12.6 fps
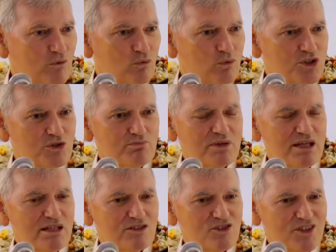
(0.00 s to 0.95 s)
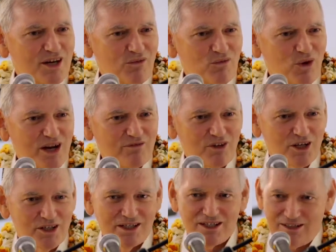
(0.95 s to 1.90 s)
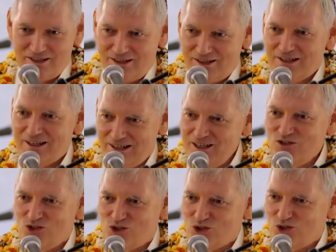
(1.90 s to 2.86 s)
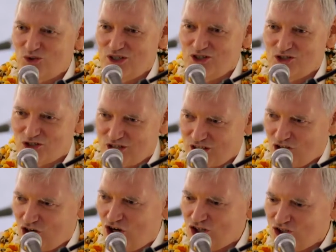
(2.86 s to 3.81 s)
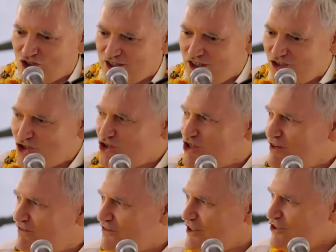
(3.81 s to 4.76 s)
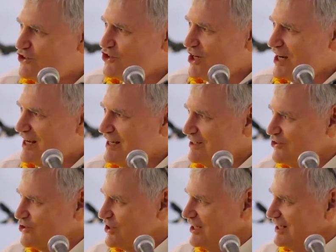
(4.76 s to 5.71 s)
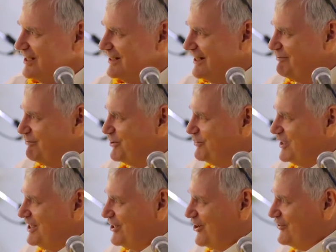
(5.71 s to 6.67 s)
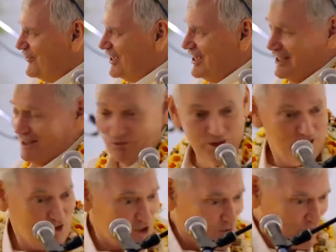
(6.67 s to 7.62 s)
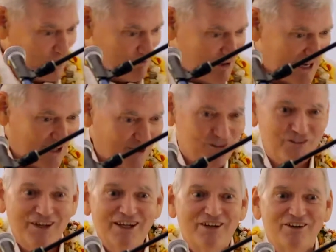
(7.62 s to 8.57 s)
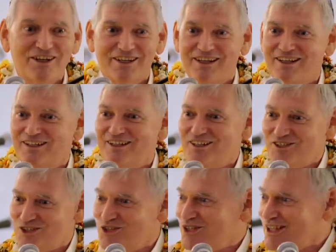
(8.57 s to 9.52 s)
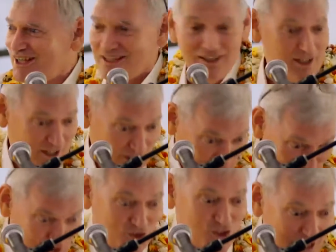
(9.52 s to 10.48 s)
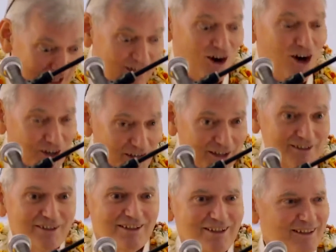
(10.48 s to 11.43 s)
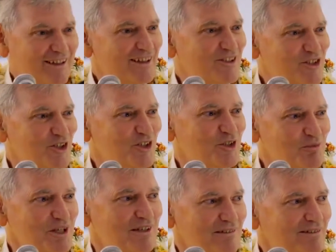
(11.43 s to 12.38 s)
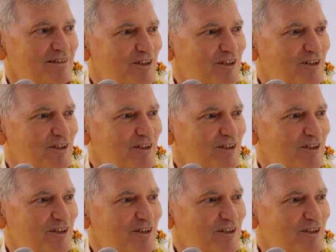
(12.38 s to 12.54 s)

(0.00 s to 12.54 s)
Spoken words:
which means that what I've got to get into is the constant shift and change. And then when we get over here, then we can swing back over here again, and it's okay. If we stay on it, it's going to be